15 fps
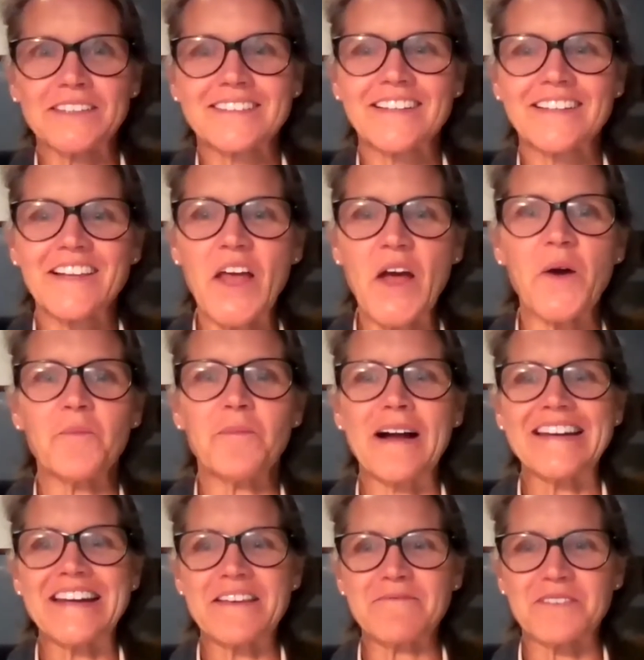Hello,
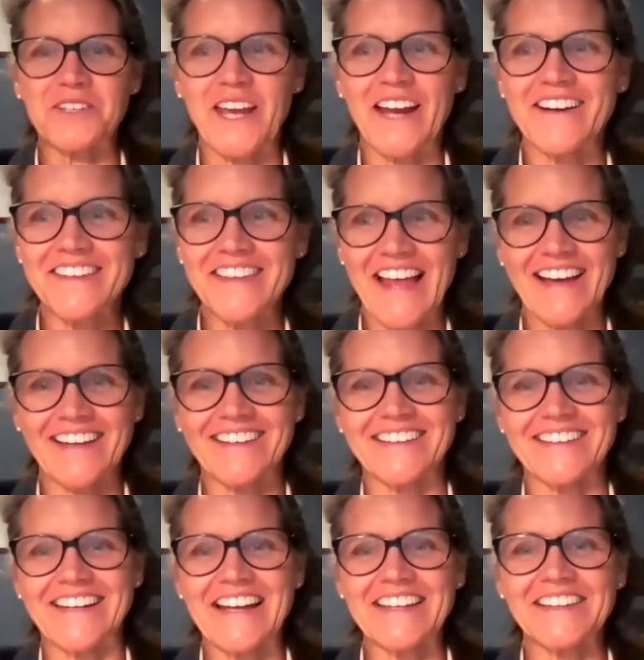my name is Karen Lackey,
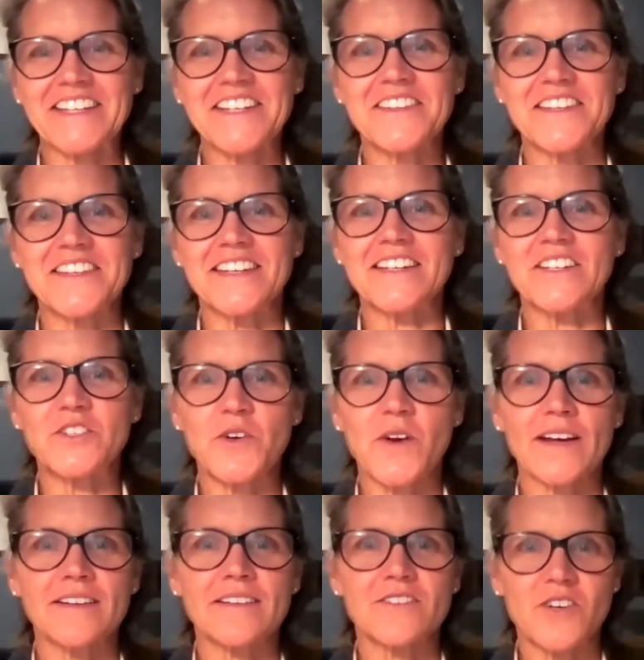and I lead the
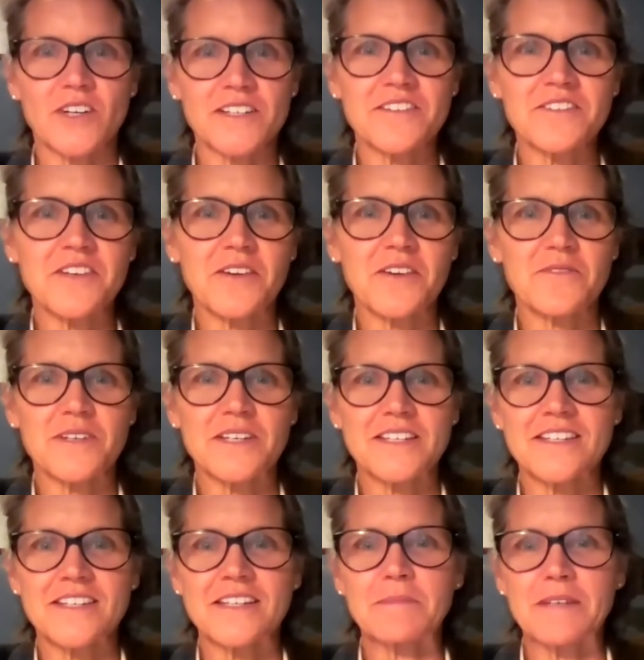integrated drug discovery
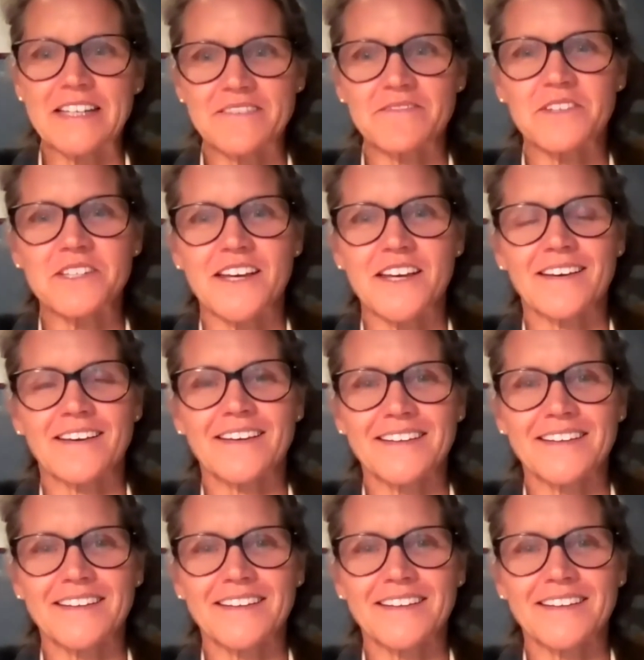team at Evotec.